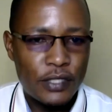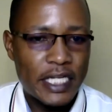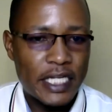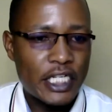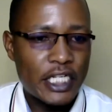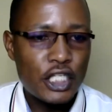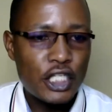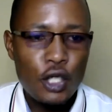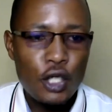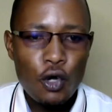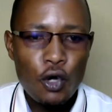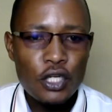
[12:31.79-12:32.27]

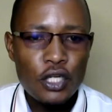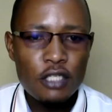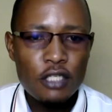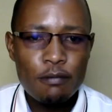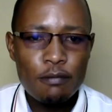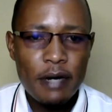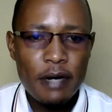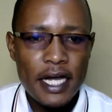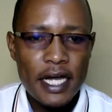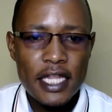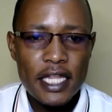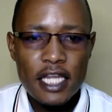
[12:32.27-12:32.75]
They don't
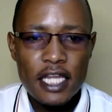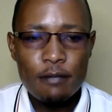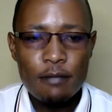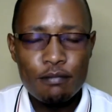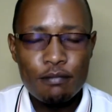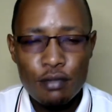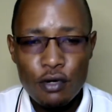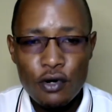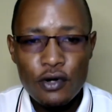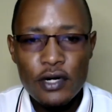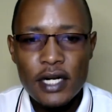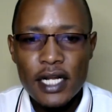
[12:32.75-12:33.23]
buy their
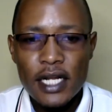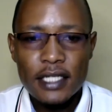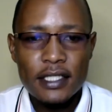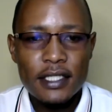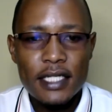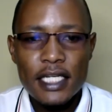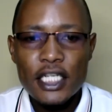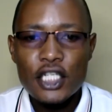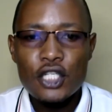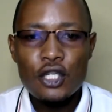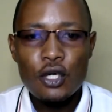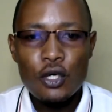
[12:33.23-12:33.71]
products.
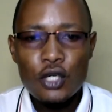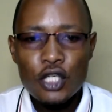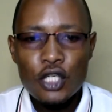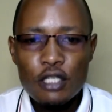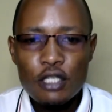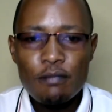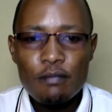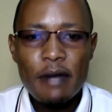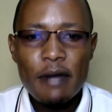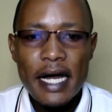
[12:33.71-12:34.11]
They don't